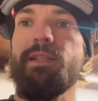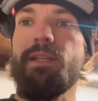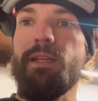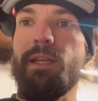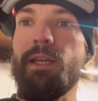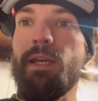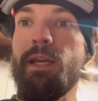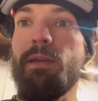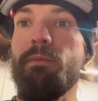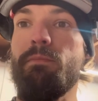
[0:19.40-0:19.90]

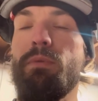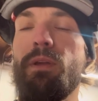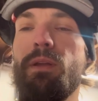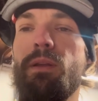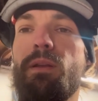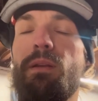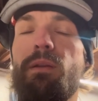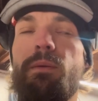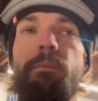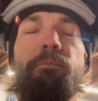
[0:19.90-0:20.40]
today,
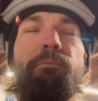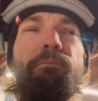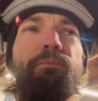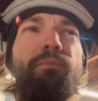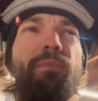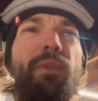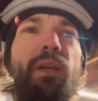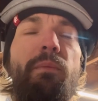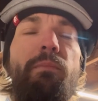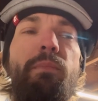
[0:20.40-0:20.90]
but
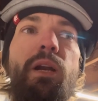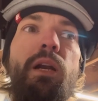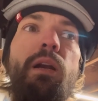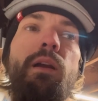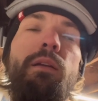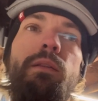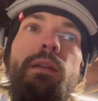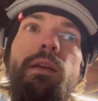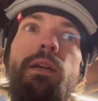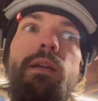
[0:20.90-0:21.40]

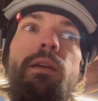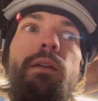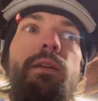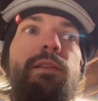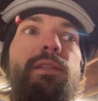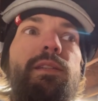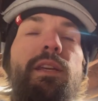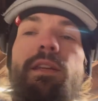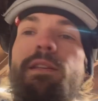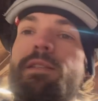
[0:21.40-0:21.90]
apparently it
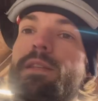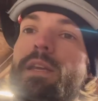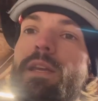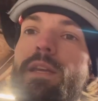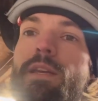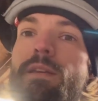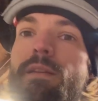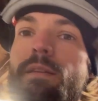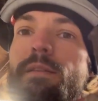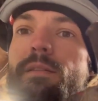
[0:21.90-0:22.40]
says
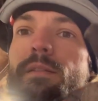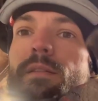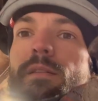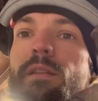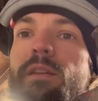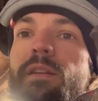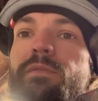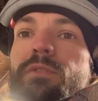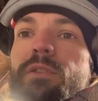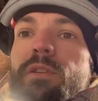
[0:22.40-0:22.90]
they
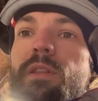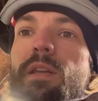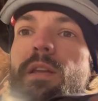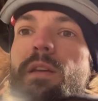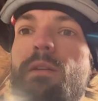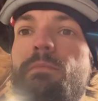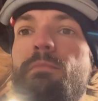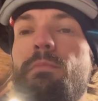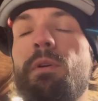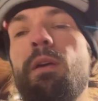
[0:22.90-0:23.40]
delivered
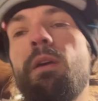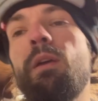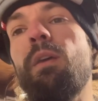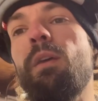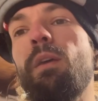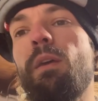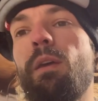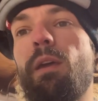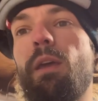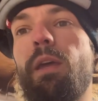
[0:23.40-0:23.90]
them
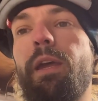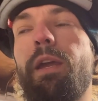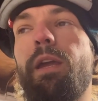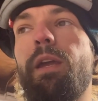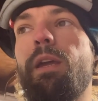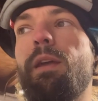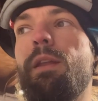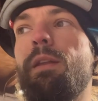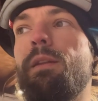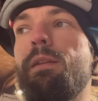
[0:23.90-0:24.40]

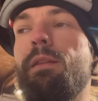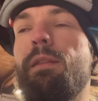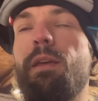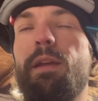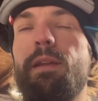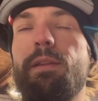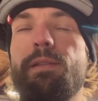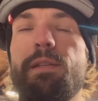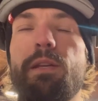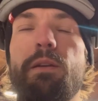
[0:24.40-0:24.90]
and
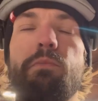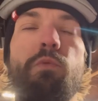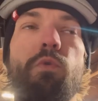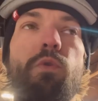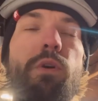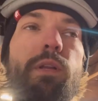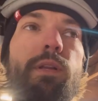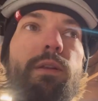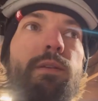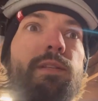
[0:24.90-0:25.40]
that
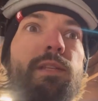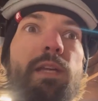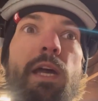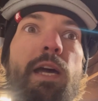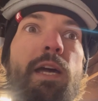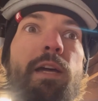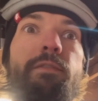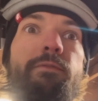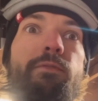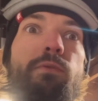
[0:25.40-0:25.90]
someone
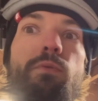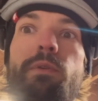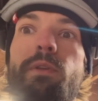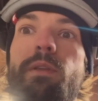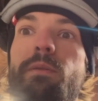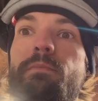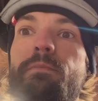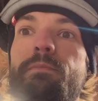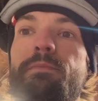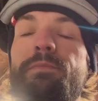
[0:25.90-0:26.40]
signed for
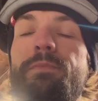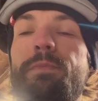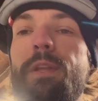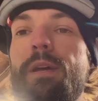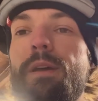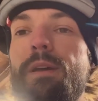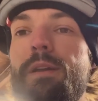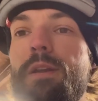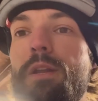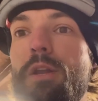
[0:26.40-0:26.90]
them.
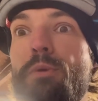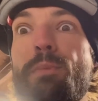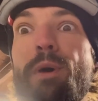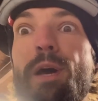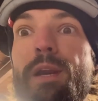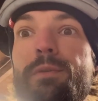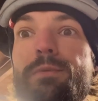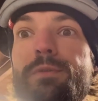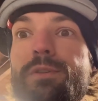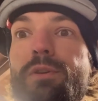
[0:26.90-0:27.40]

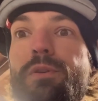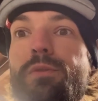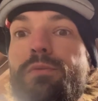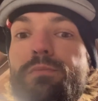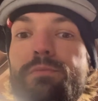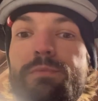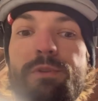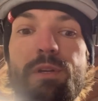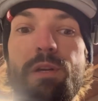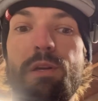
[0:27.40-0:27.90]
Nobody was
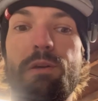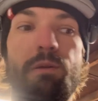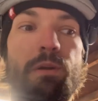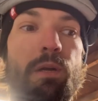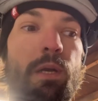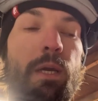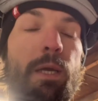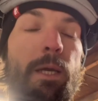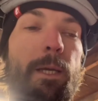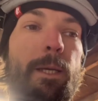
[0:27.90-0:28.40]
home, so it
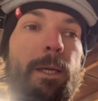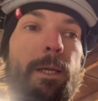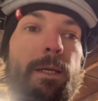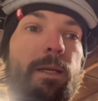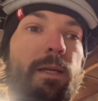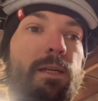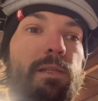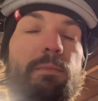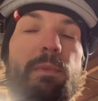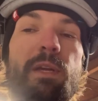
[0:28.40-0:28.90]

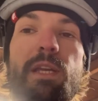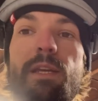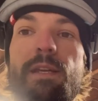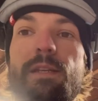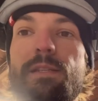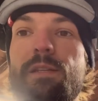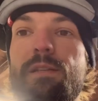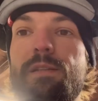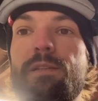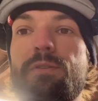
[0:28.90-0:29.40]
doesn't make any
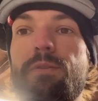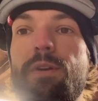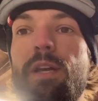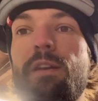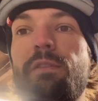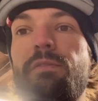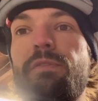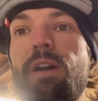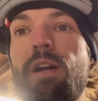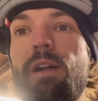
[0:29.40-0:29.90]
sense. So I had
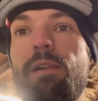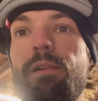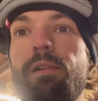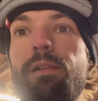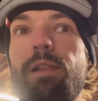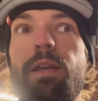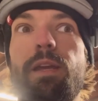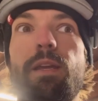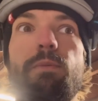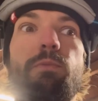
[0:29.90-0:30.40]
to file a
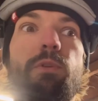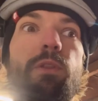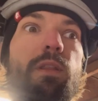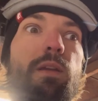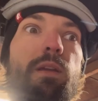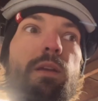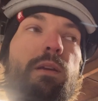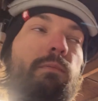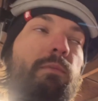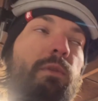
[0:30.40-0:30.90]
claim with
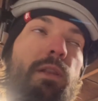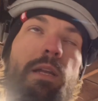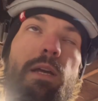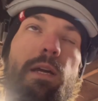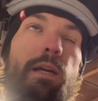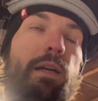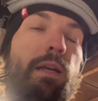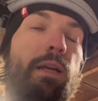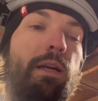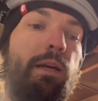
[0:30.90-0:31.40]
them
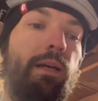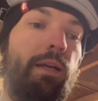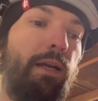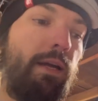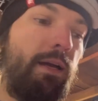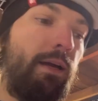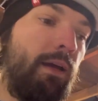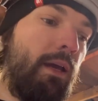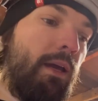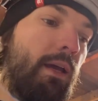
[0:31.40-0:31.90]

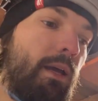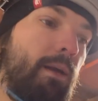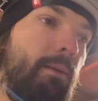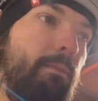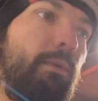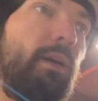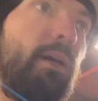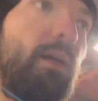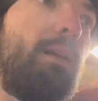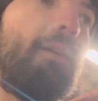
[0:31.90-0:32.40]
and
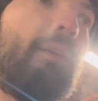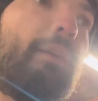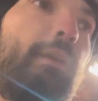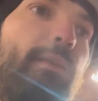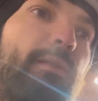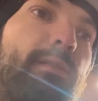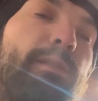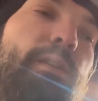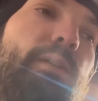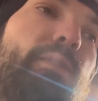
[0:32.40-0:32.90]

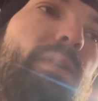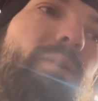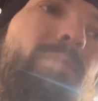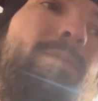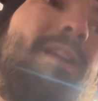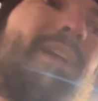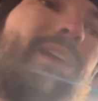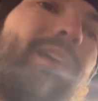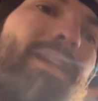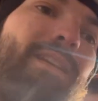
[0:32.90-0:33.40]
But so I
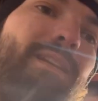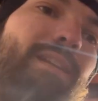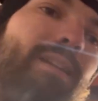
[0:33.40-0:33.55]
went ahead and